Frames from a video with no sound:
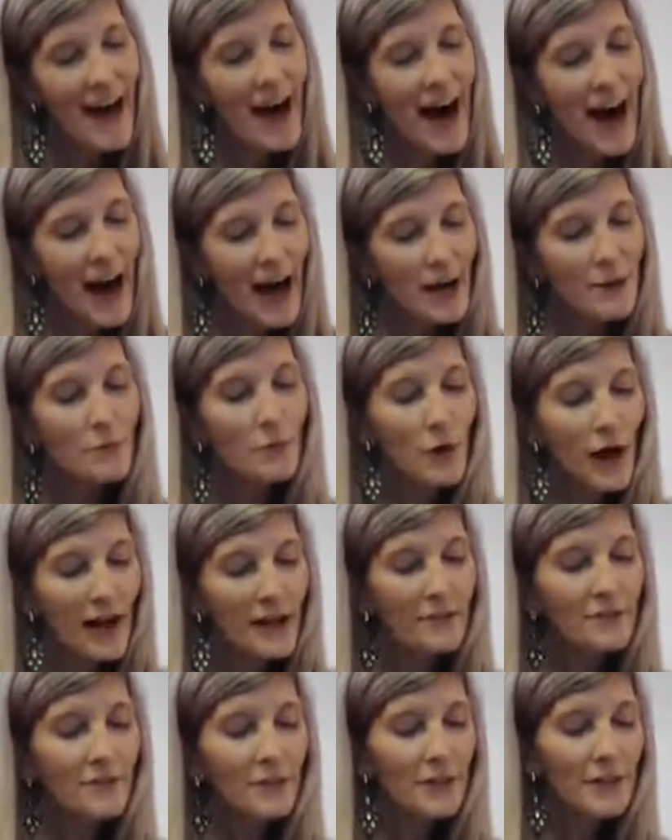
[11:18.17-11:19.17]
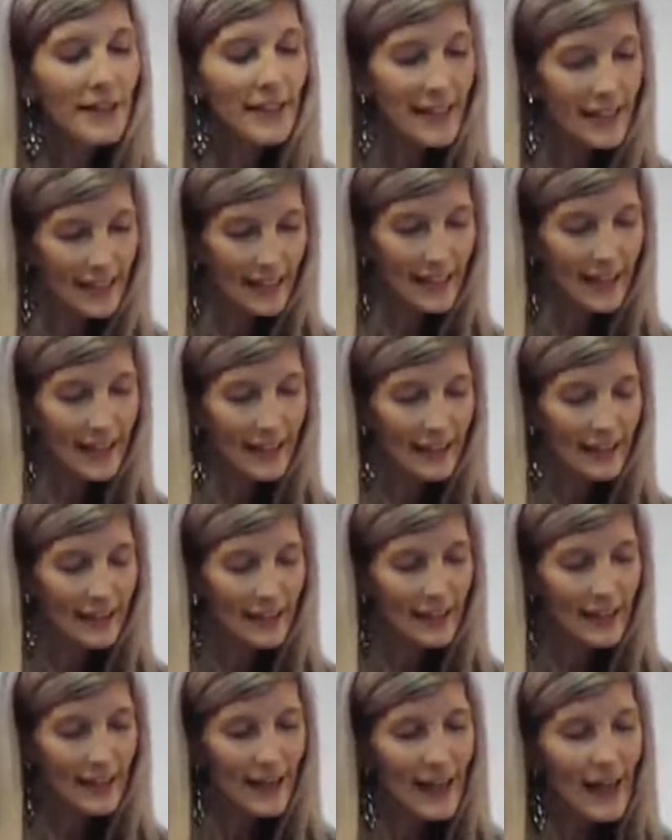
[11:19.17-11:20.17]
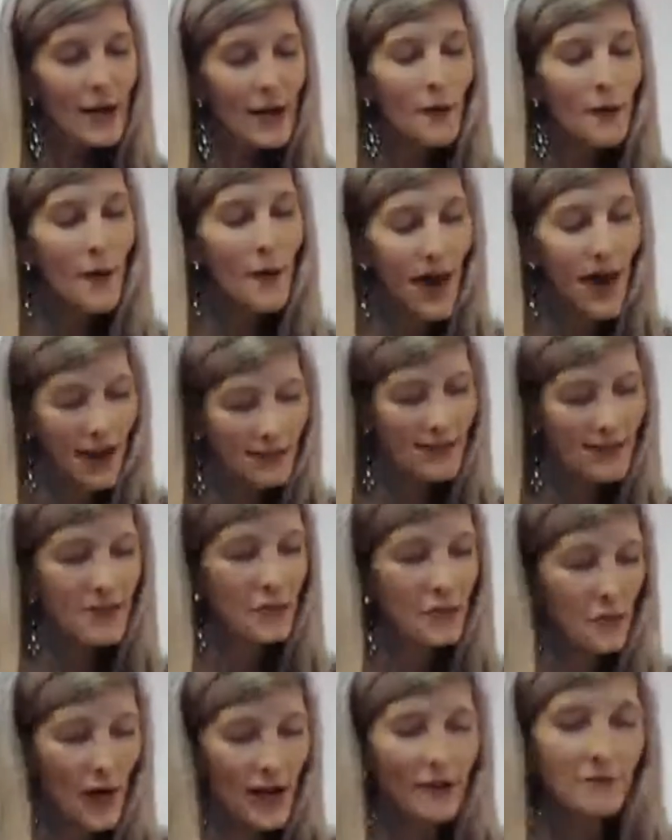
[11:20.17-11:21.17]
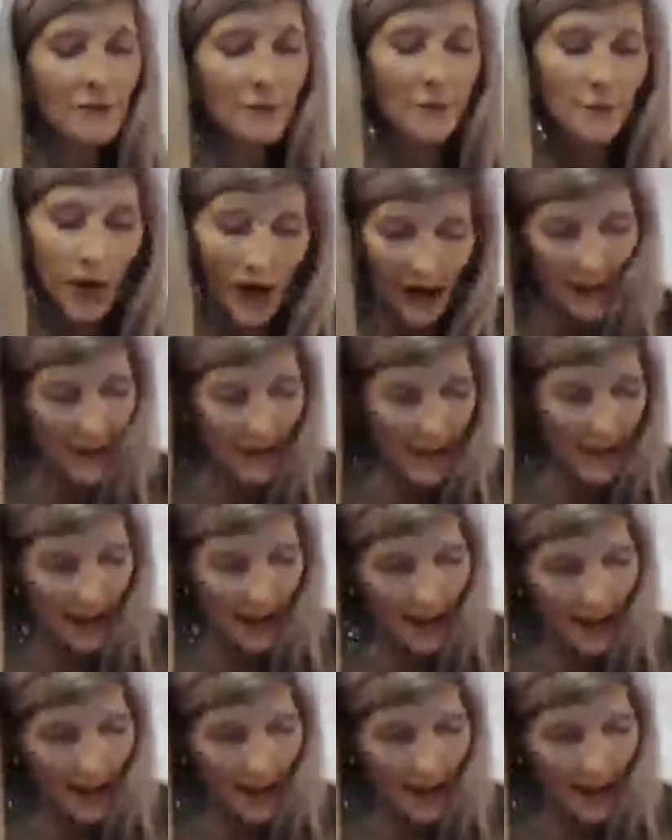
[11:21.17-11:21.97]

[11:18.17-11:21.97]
I'm right for Edie. Magda's right for Magda.